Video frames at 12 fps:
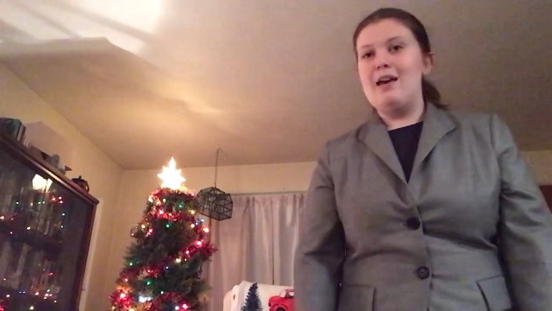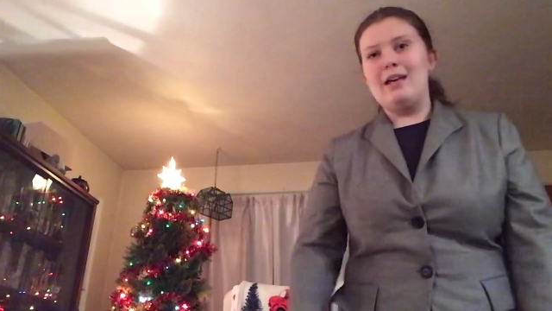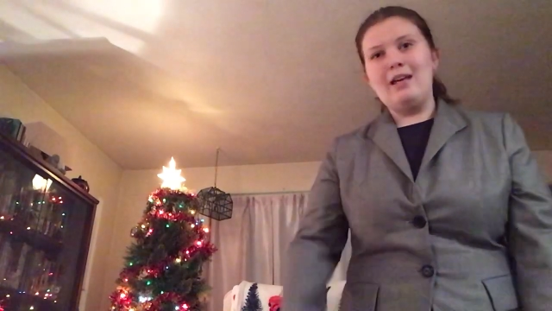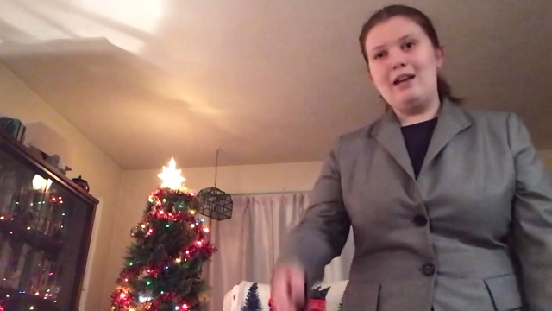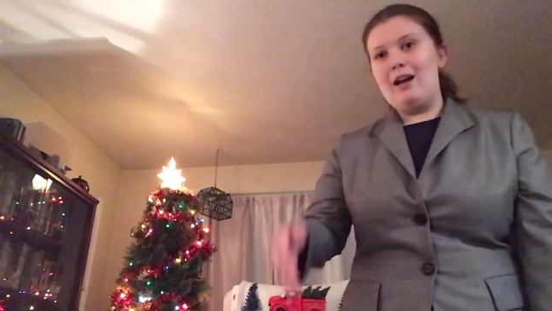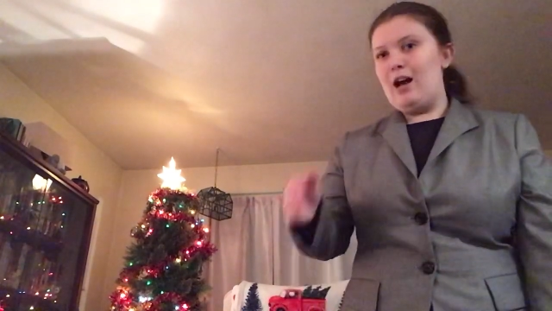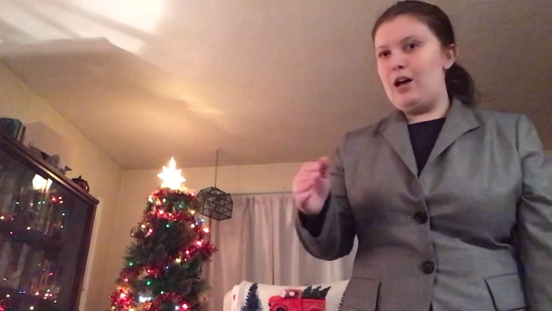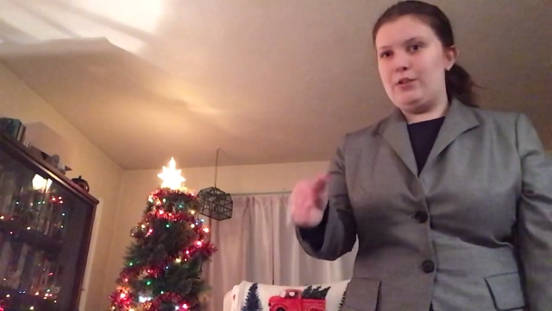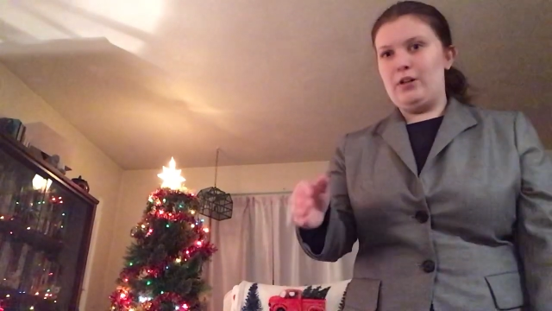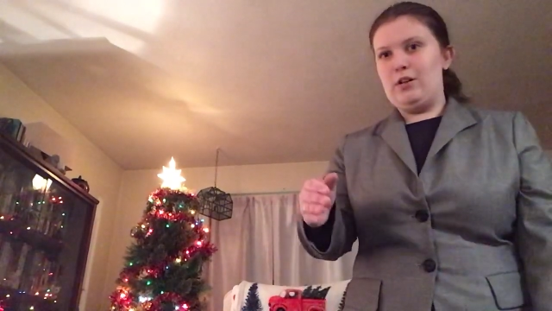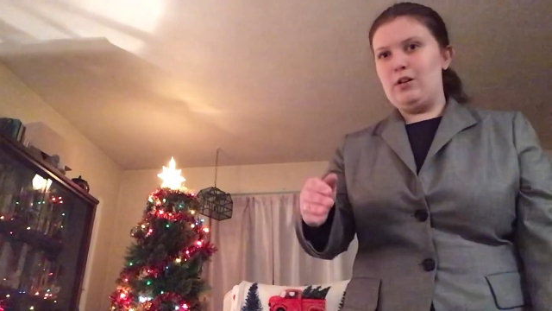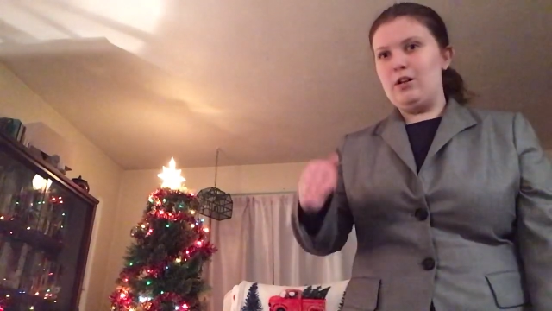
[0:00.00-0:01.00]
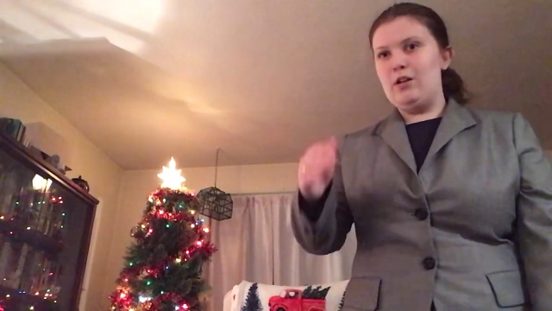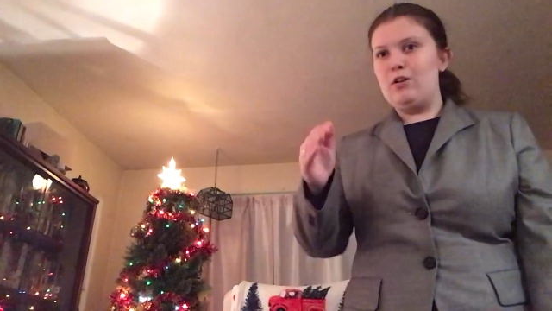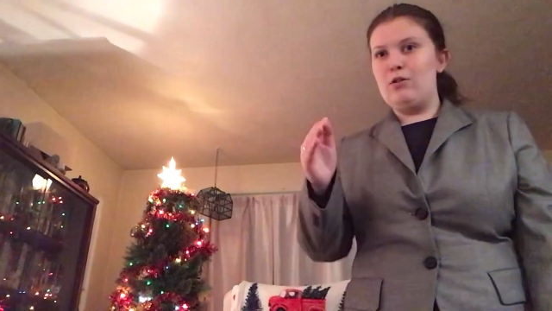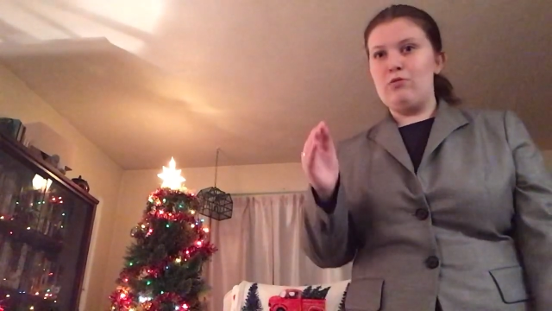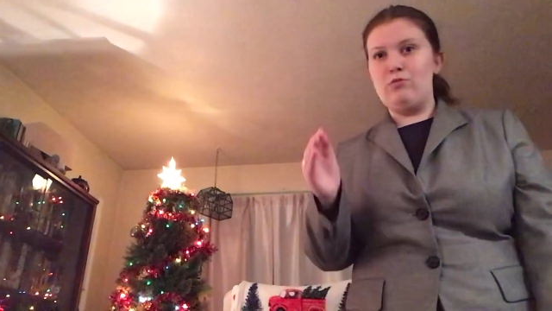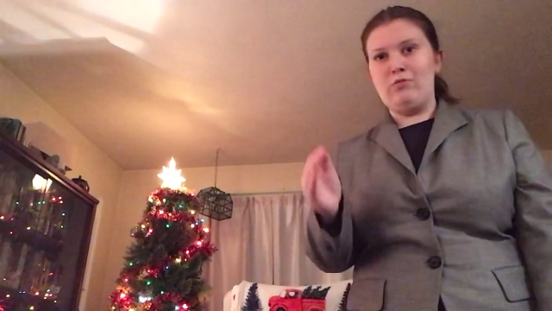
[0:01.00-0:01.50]
and other
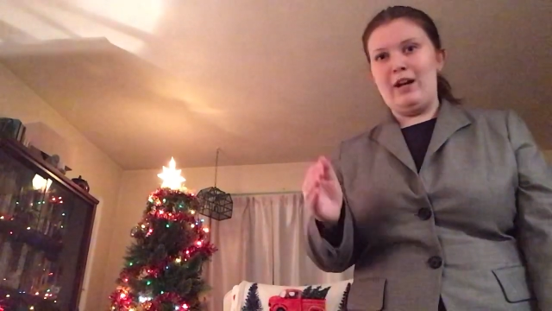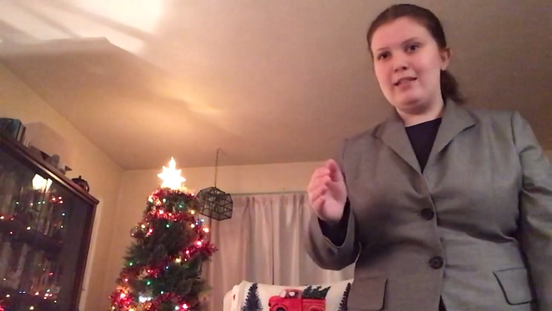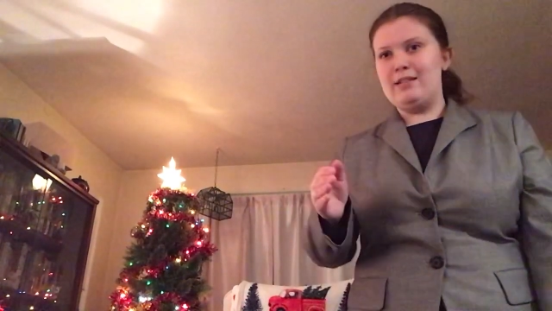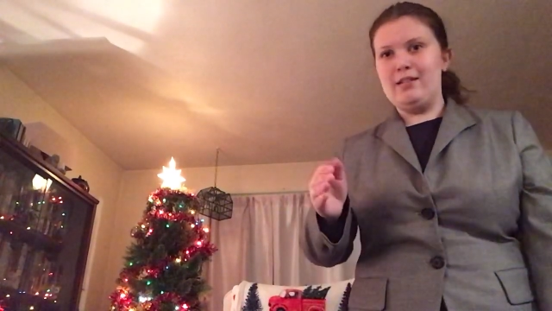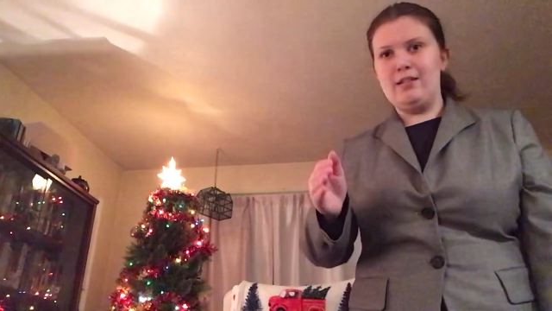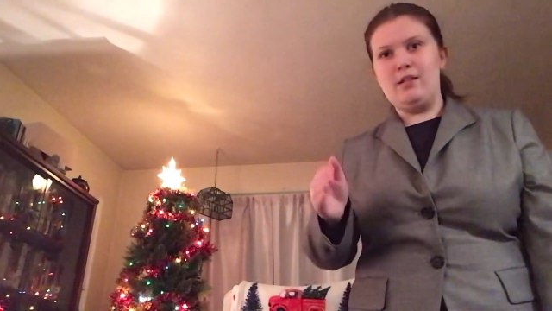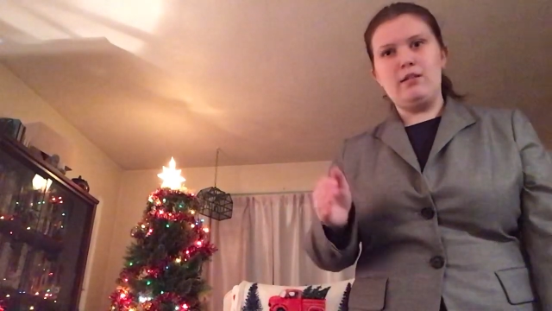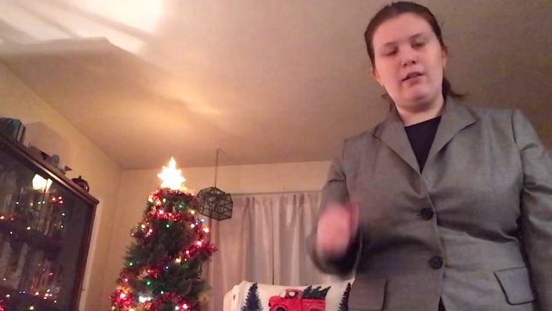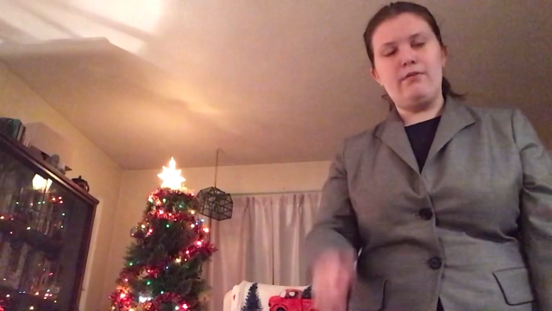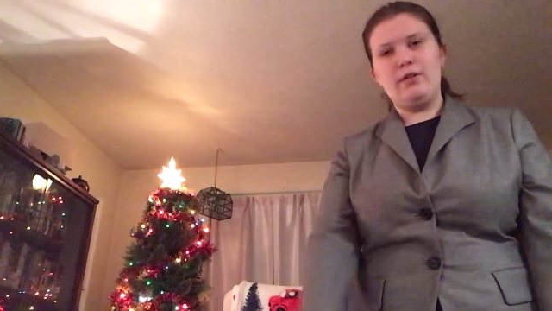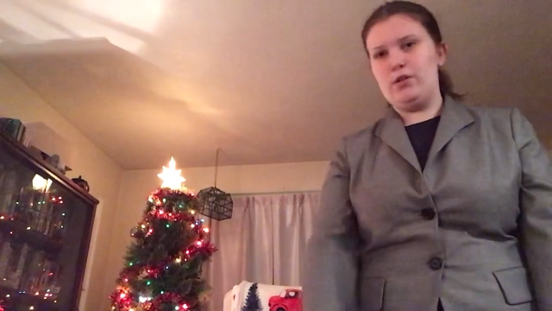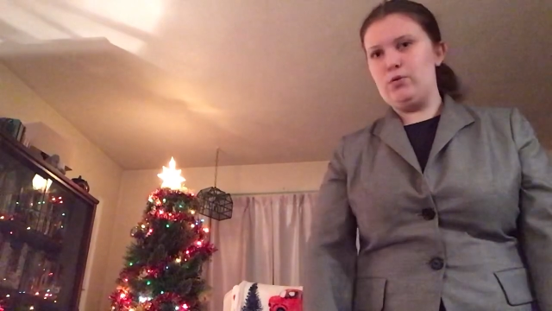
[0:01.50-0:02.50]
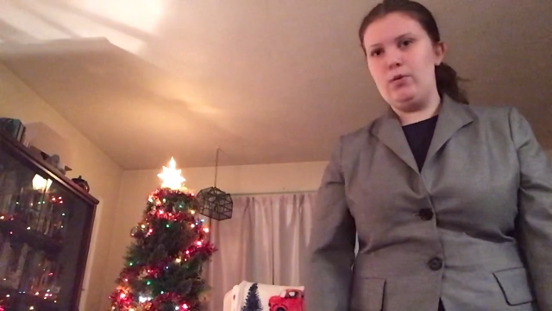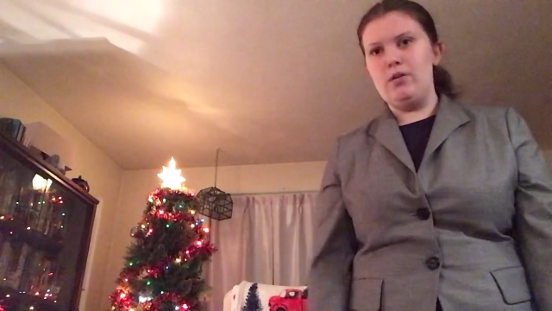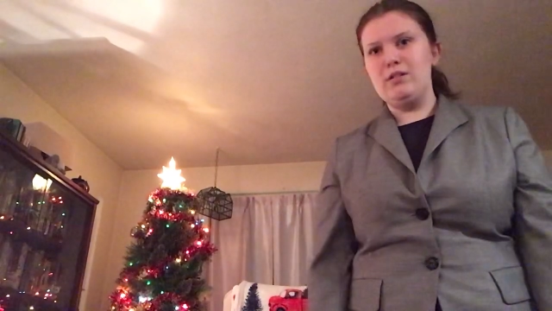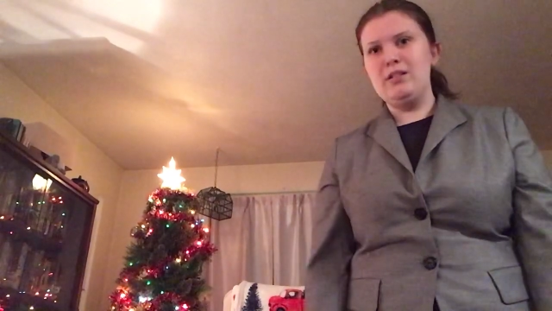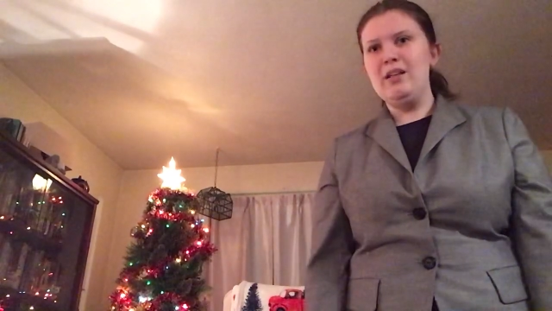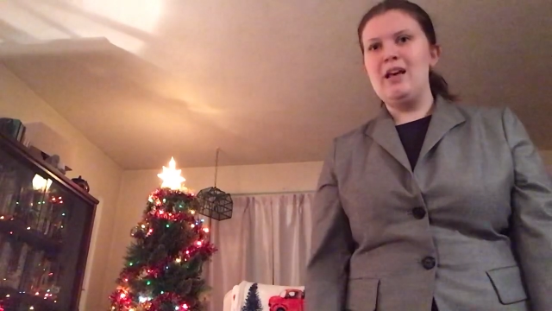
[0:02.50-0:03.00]
racist individuals,